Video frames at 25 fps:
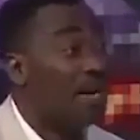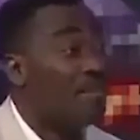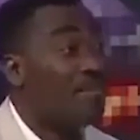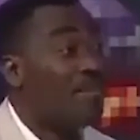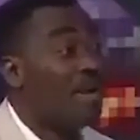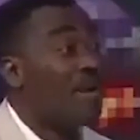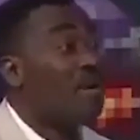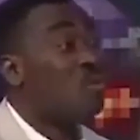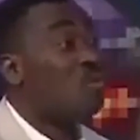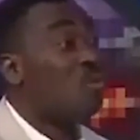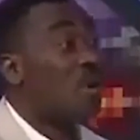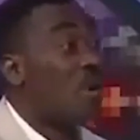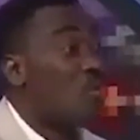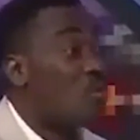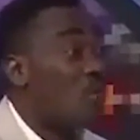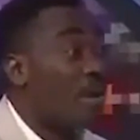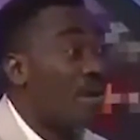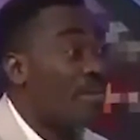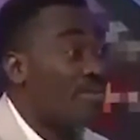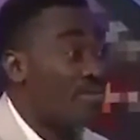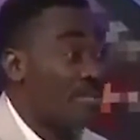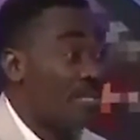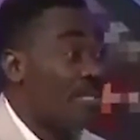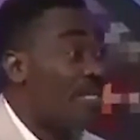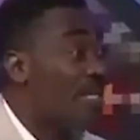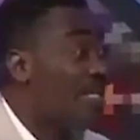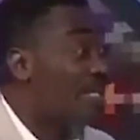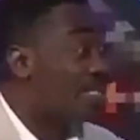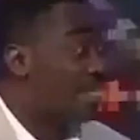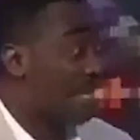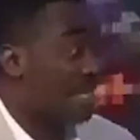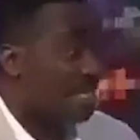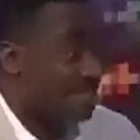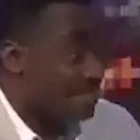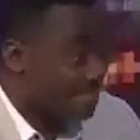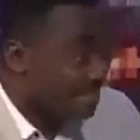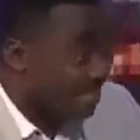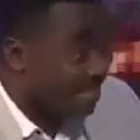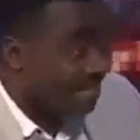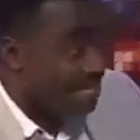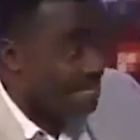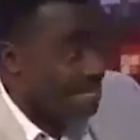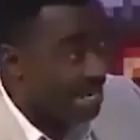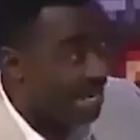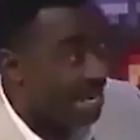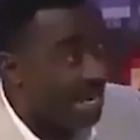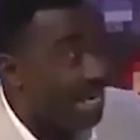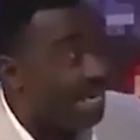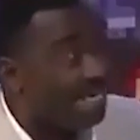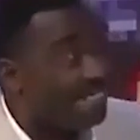married one wife.
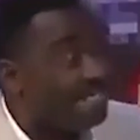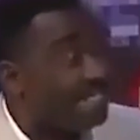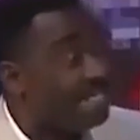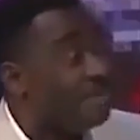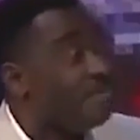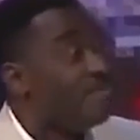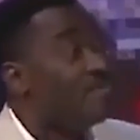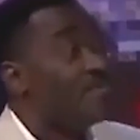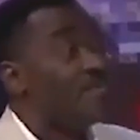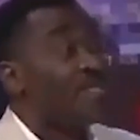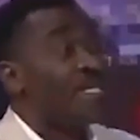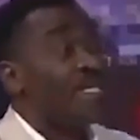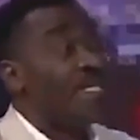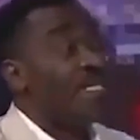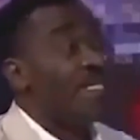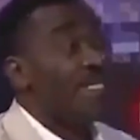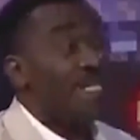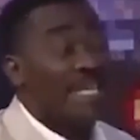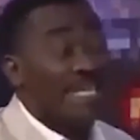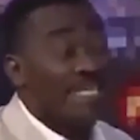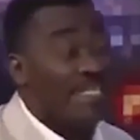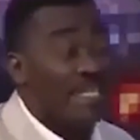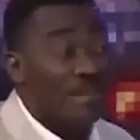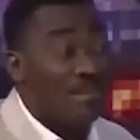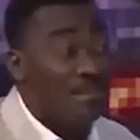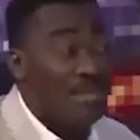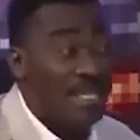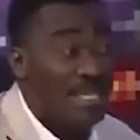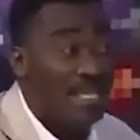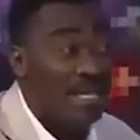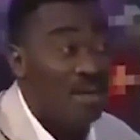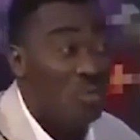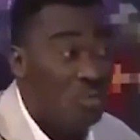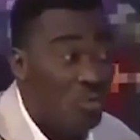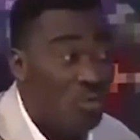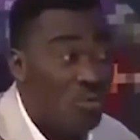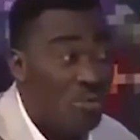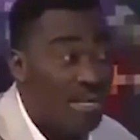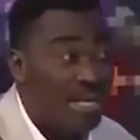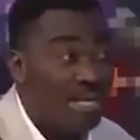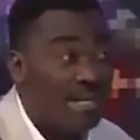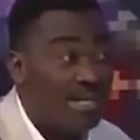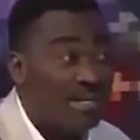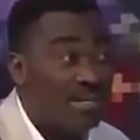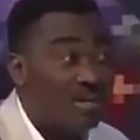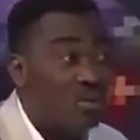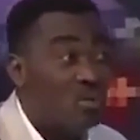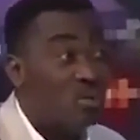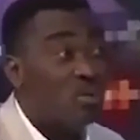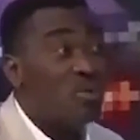Tanzania has 30 million women,
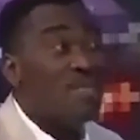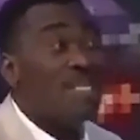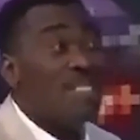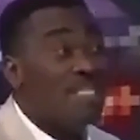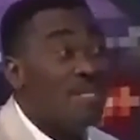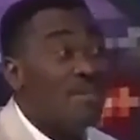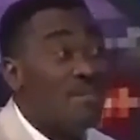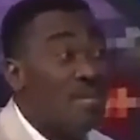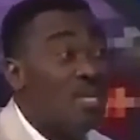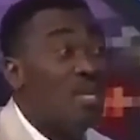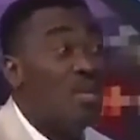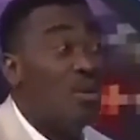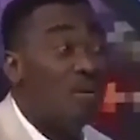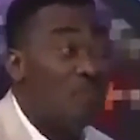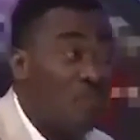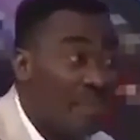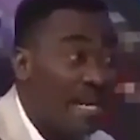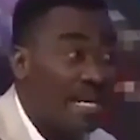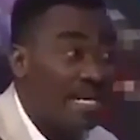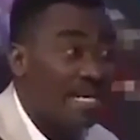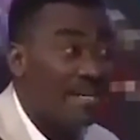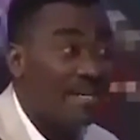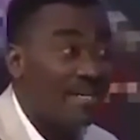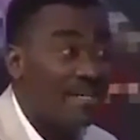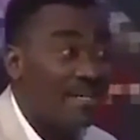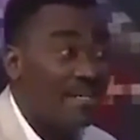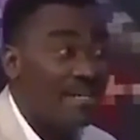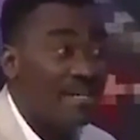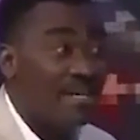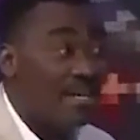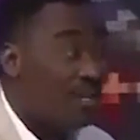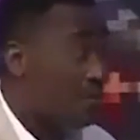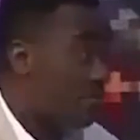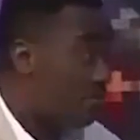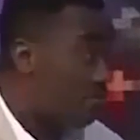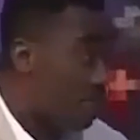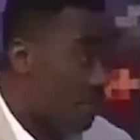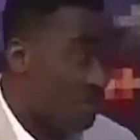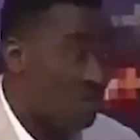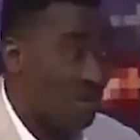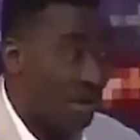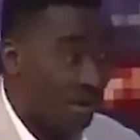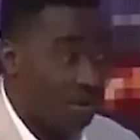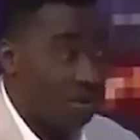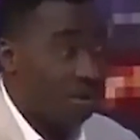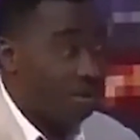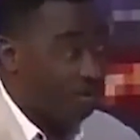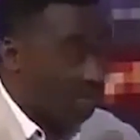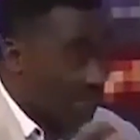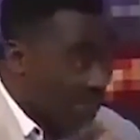20 million men. In
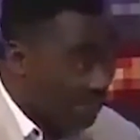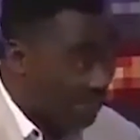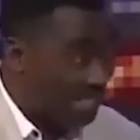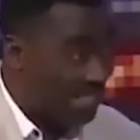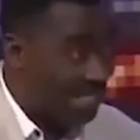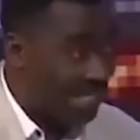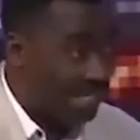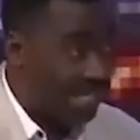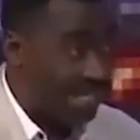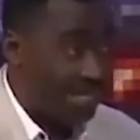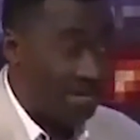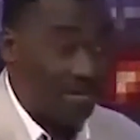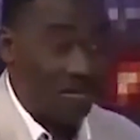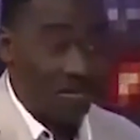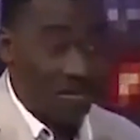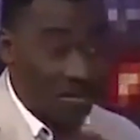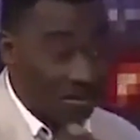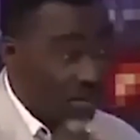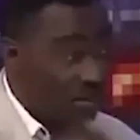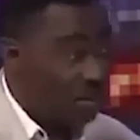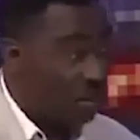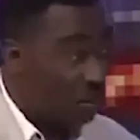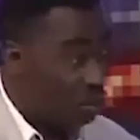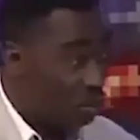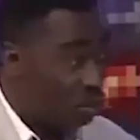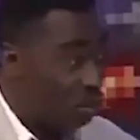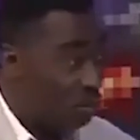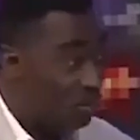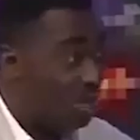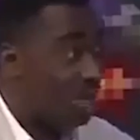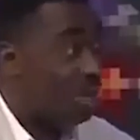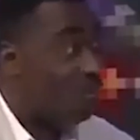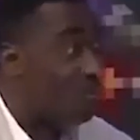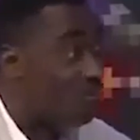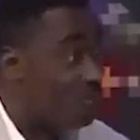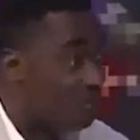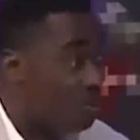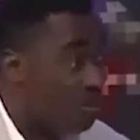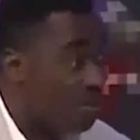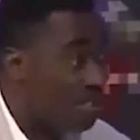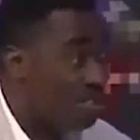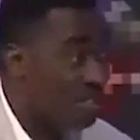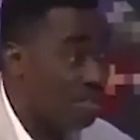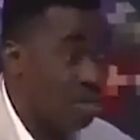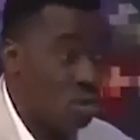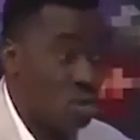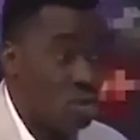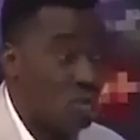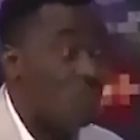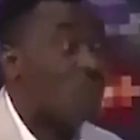February of this year, President John Magufuli
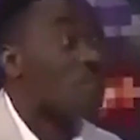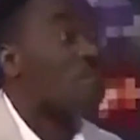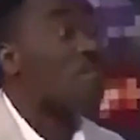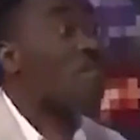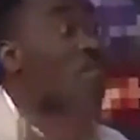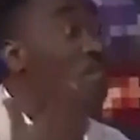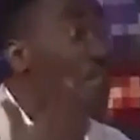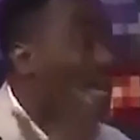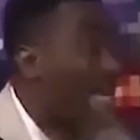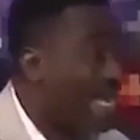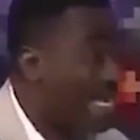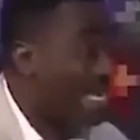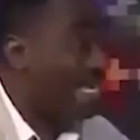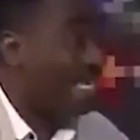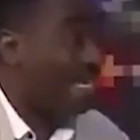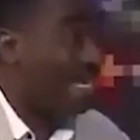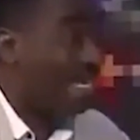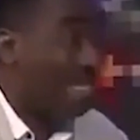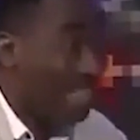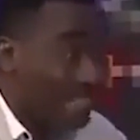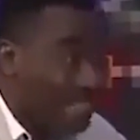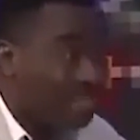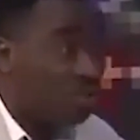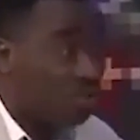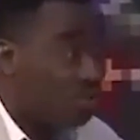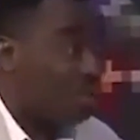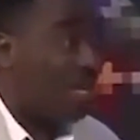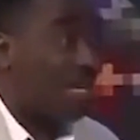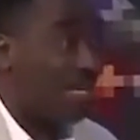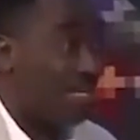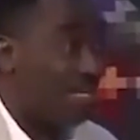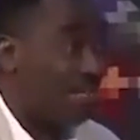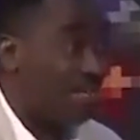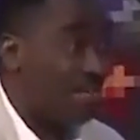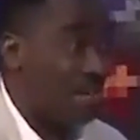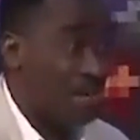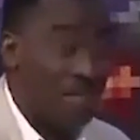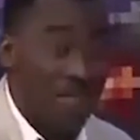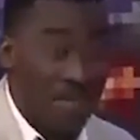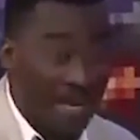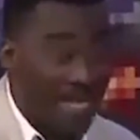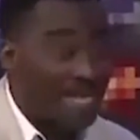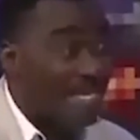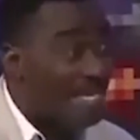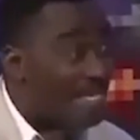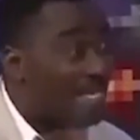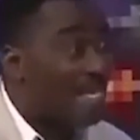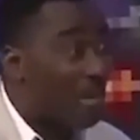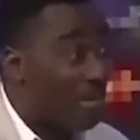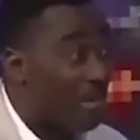was begging, literally
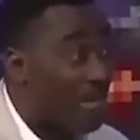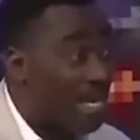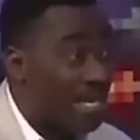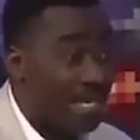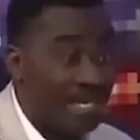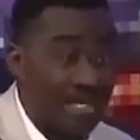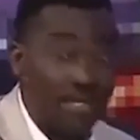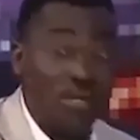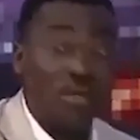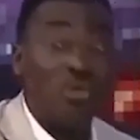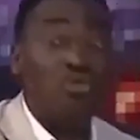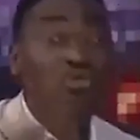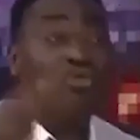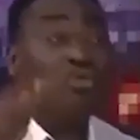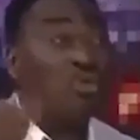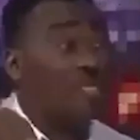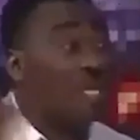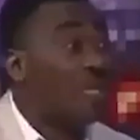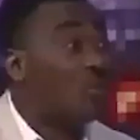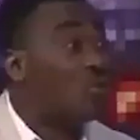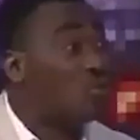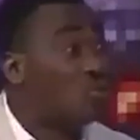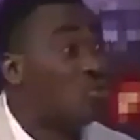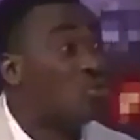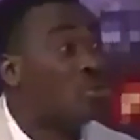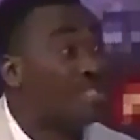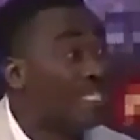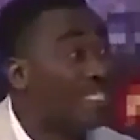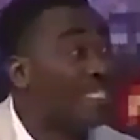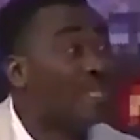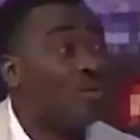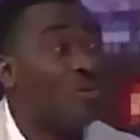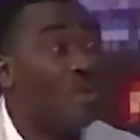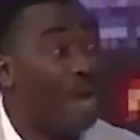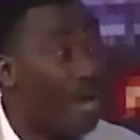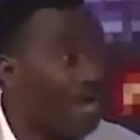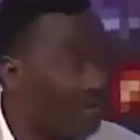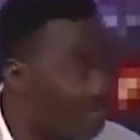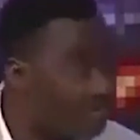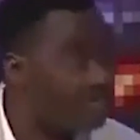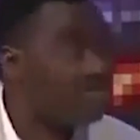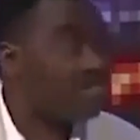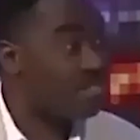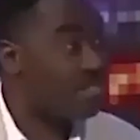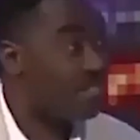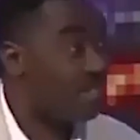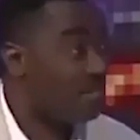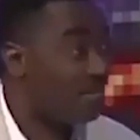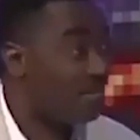begging the men to take two, three wives